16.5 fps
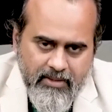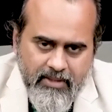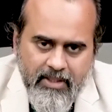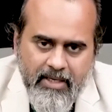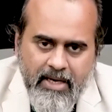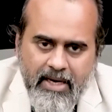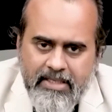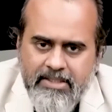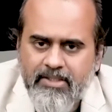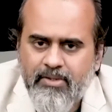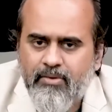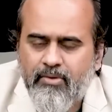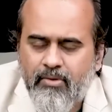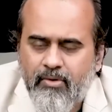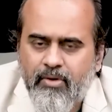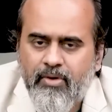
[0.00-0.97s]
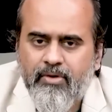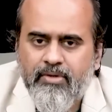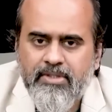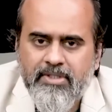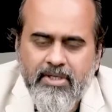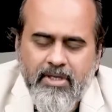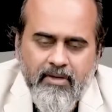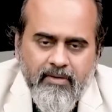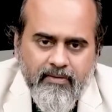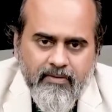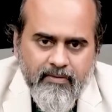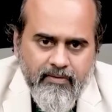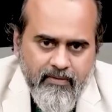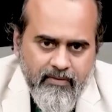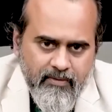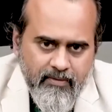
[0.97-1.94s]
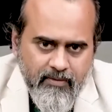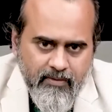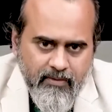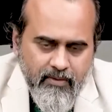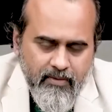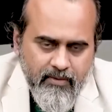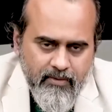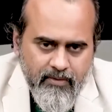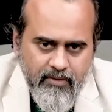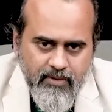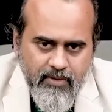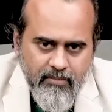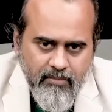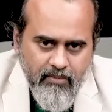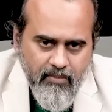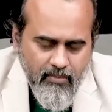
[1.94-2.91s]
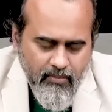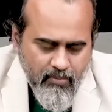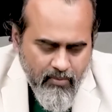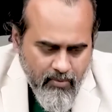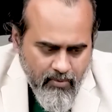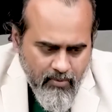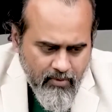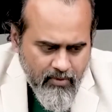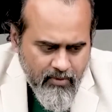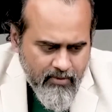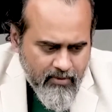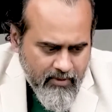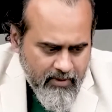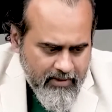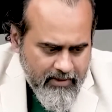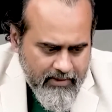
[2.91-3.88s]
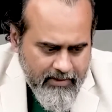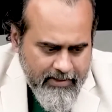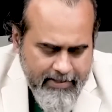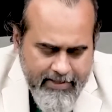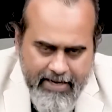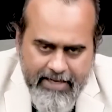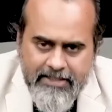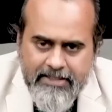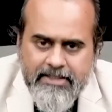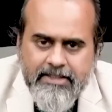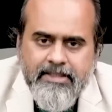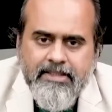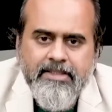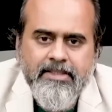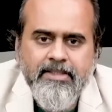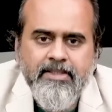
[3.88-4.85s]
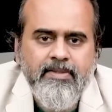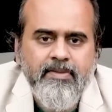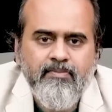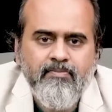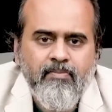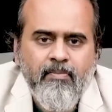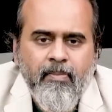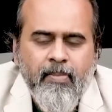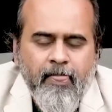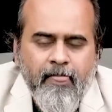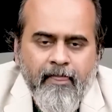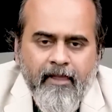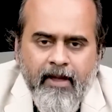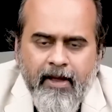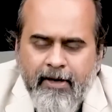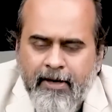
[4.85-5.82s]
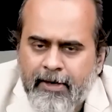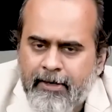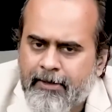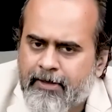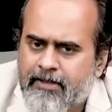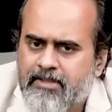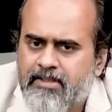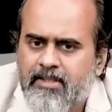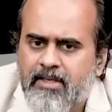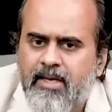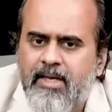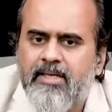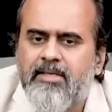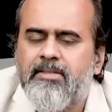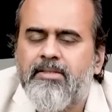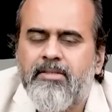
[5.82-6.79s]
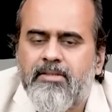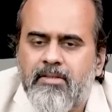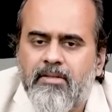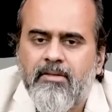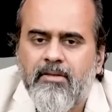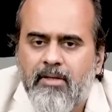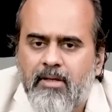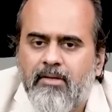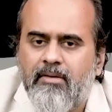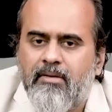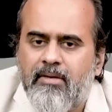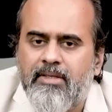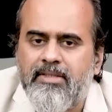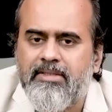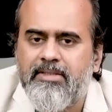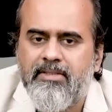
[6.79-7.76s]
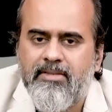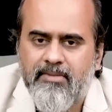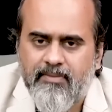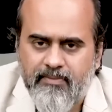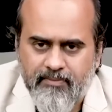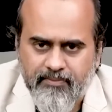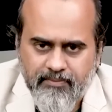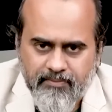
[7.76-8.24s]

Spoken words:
The less you know yourself, the more dense and crystallized your ego is.